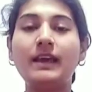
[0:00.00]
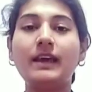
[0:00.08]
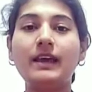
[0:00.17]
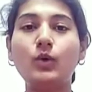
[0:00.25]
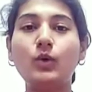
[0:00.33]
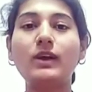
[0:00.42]

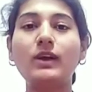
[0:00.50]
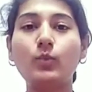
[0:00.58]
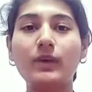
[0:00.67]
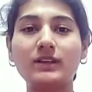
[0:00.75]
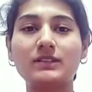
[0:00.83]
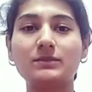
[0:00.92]
Hello and
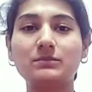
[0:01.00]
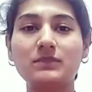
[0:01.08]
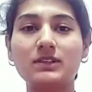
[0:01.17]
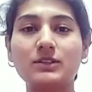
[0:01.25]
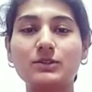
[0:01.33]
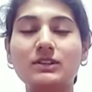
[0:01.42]
welcome
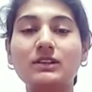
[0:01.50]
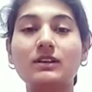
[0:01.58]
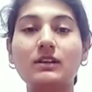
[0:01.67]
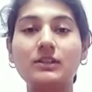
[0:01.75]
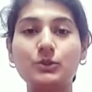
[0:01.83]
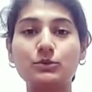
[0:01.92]
to the
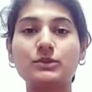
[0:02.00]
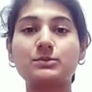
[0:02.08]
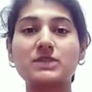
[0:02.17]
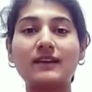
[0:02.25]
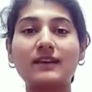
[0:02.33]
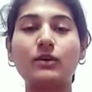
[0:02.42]
YouTube
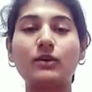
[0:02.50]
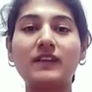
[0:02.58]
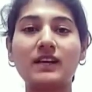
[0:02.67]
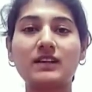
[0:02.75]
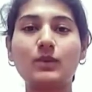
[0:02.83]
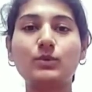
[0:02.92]
channel of
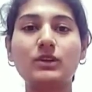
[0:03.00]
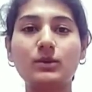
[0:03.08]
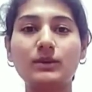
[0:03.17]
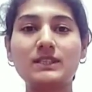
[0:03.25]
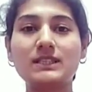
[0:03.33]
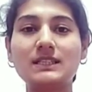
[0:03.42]
Lucknow
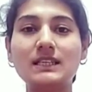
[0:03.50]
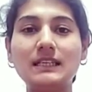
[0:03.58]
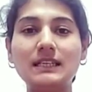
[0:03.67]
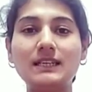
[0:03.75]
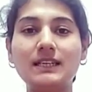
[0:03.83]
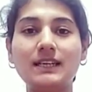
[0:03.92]
University
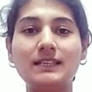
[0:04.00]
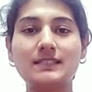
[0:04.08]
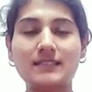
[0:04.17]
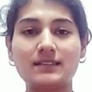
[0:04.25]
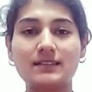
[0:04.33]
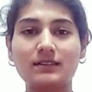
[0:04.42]
Legal Aid
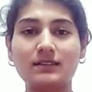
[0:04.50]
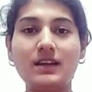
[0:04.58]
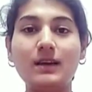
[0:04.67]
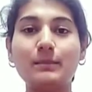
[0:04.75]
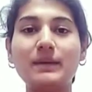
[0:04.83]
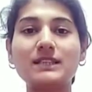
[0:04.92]
Center.
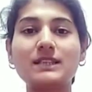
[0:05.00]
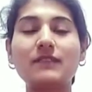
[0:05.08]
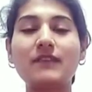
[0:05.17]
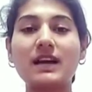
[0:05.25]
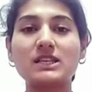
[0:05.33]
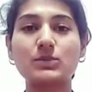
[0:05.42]
Myself
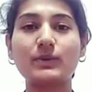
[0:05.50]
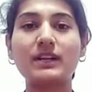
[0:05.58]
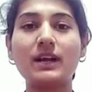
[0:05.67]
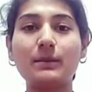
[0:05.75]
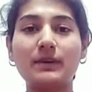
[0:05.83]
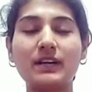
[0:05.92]

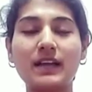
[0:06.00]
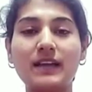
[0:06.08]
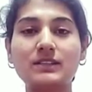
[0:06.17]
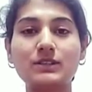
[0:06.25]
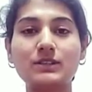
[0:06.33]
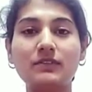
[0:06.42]
Aishwarya Bhatt, and
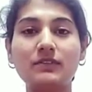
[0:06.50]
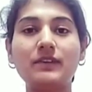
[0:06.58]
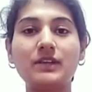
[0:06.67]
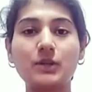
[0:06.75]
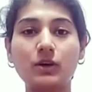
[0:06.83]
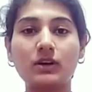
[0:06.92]
today we
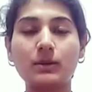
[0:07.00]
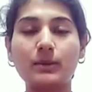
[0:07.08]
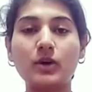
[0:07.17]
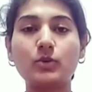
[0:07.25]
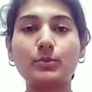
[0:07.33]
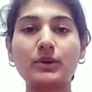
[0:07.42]
will talk
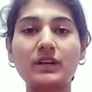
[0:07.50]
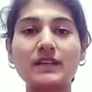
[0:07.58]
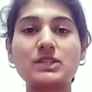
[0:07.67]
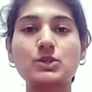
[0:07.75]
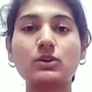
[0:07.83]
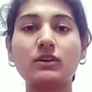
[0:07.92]
about
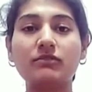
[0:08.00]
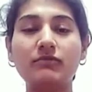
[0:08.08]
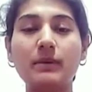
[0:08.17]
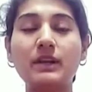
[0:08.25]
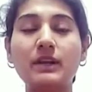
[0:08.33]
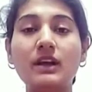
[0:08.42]
Protection of
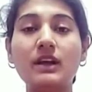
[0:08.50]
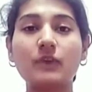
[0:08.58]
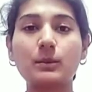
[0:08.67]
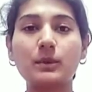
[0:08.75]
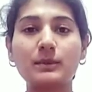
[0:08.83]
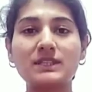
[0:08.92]
Women
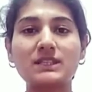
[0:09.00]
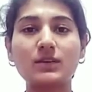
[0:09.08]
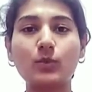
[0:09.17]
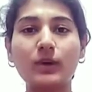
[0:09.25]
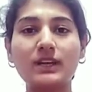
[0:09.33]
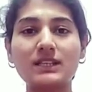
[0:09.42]
from Domestic
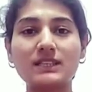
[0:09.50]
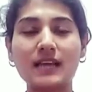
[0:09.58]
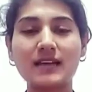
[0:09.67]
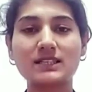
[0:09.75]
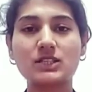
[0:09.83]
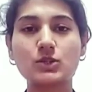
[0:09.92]
Violence
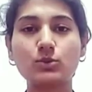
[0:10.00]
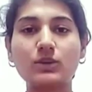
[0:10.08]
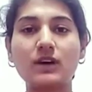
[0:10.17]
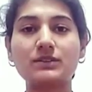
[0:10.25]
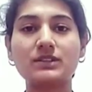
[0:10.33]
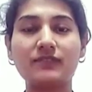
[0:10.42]
Act
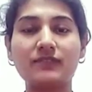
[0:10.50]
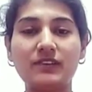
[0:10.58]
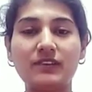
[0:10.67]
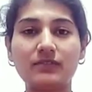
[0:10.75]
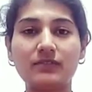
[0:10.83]
2005.